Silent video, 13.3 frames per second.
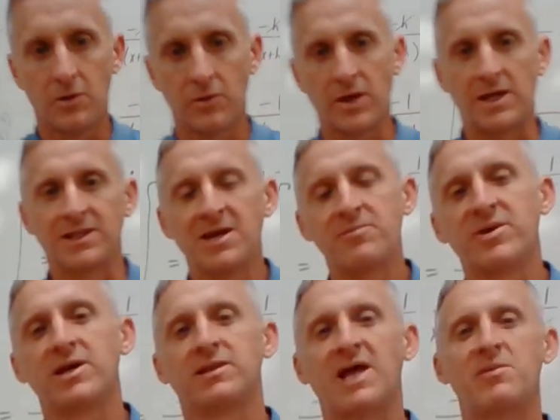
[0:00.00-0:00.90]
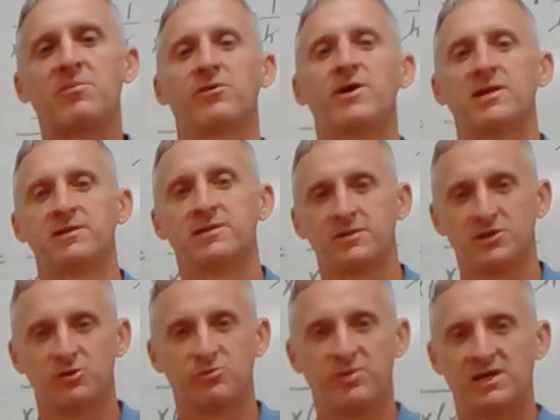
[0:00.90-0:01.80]
Okay, let me elaborate a
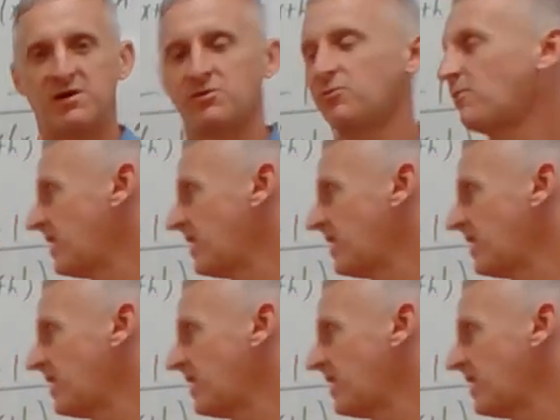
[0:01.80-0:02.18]
little bit on